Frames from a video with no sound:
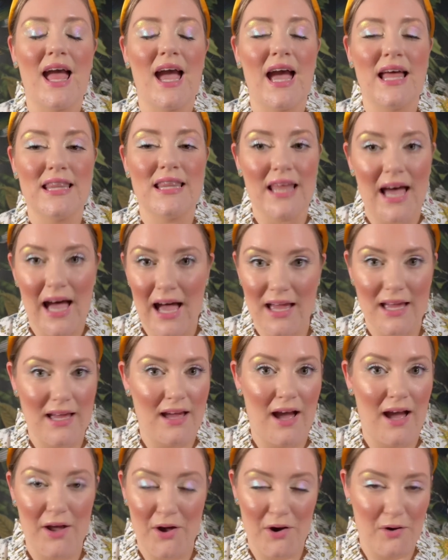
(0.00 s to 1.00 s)
And that,
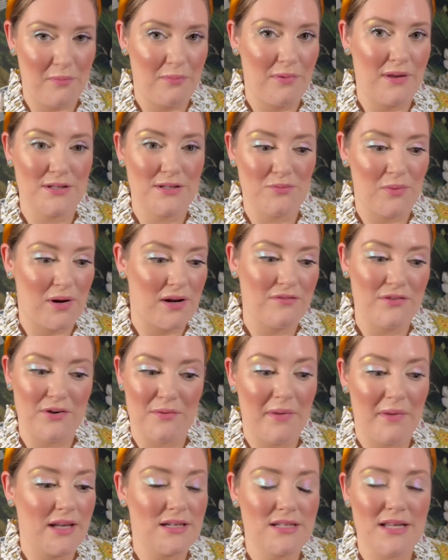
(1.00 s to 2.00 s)
I hope, is one of your
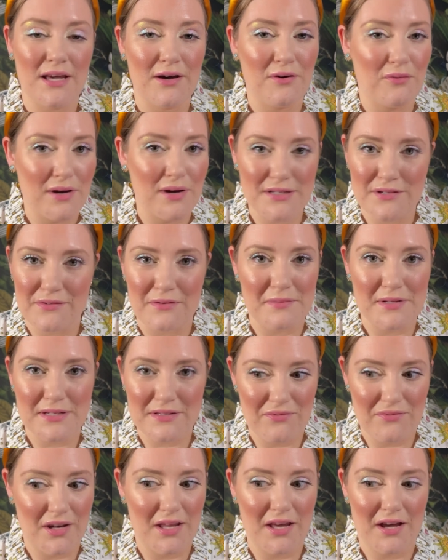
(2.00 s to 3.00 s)
main takeaways from this
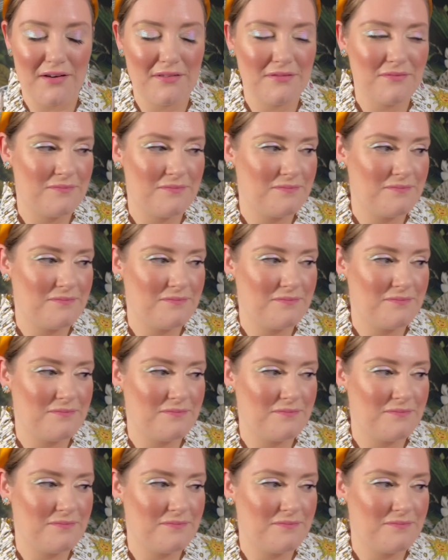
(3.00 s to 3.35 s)
video.